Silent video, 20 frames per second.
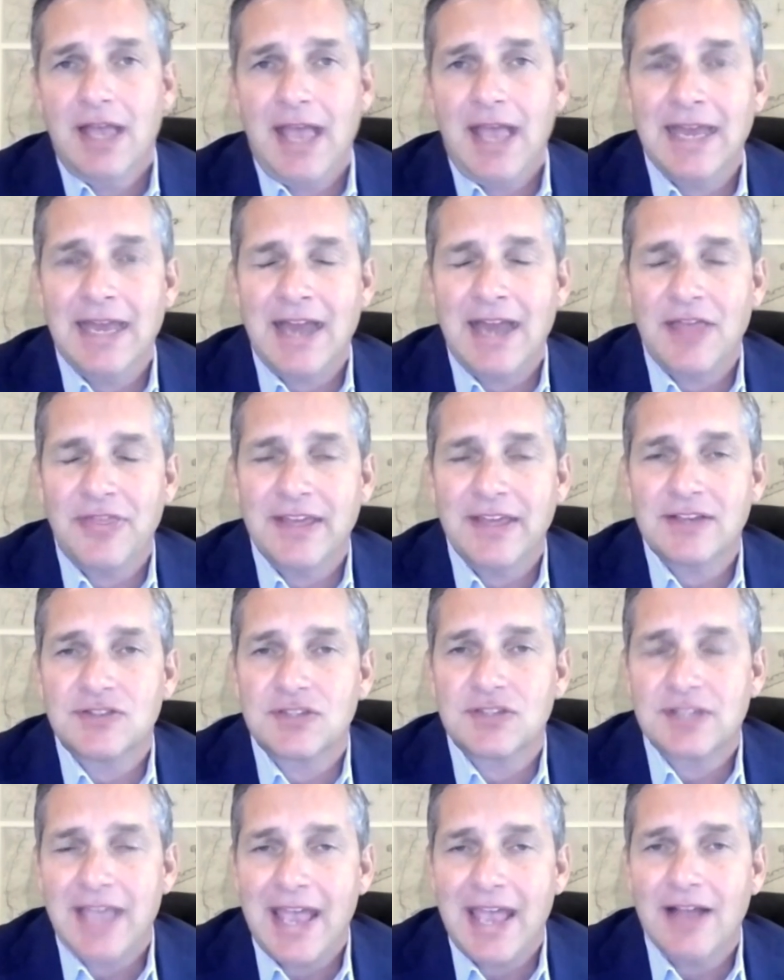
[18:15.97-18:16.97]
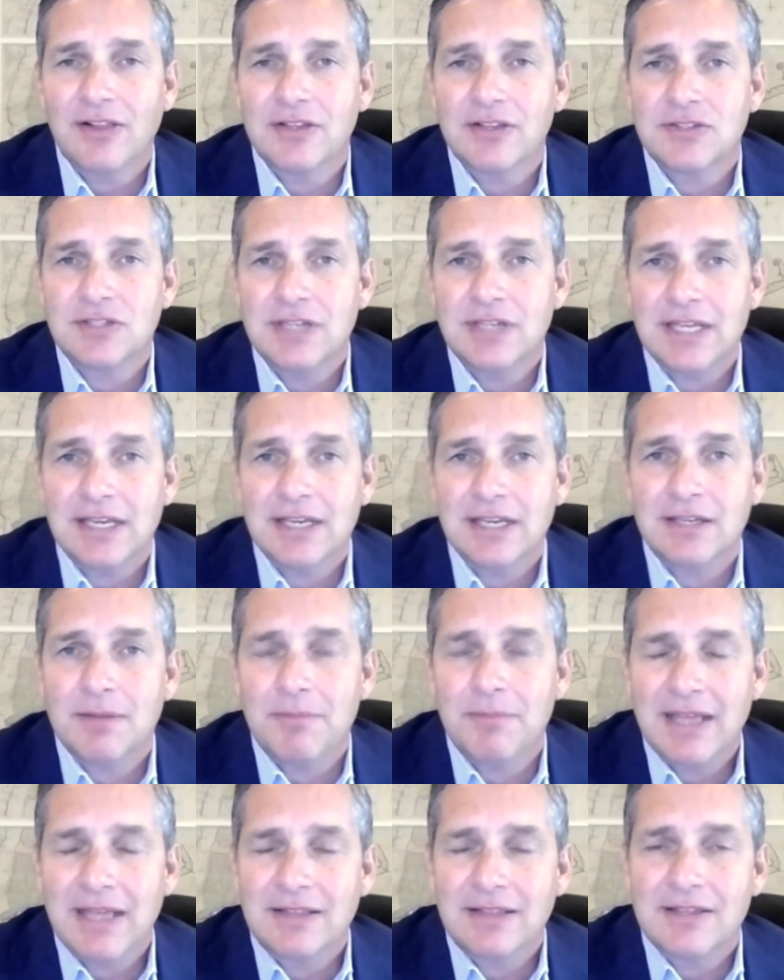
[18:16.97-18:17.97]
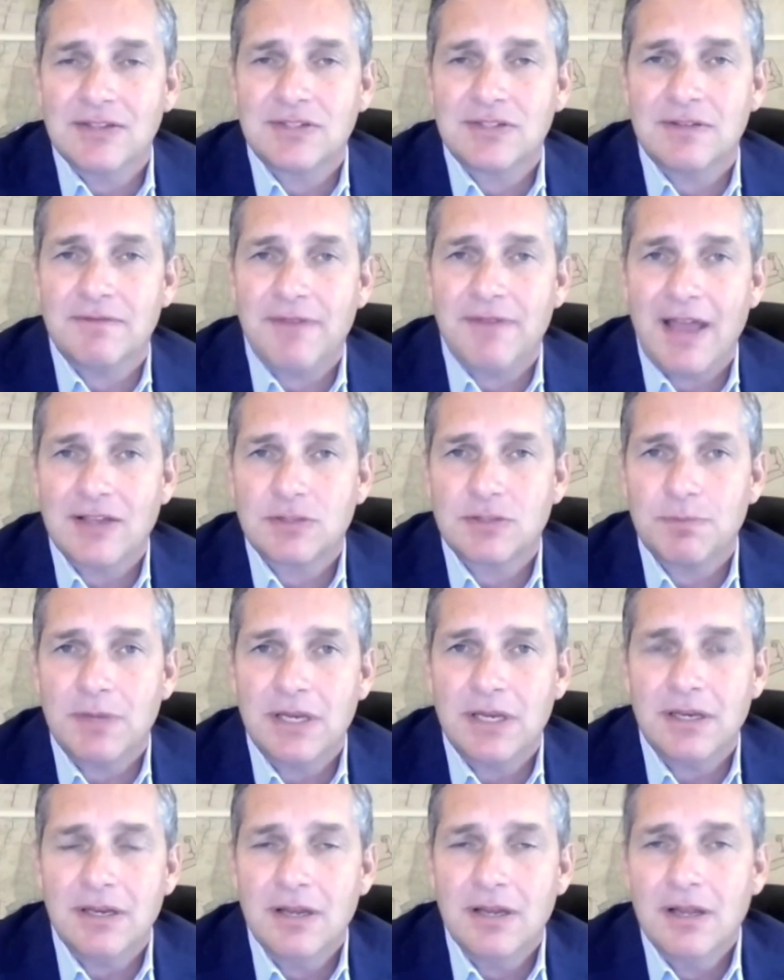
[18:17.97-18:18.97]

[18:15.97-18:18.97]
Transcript: And I think scale is needed to make this investment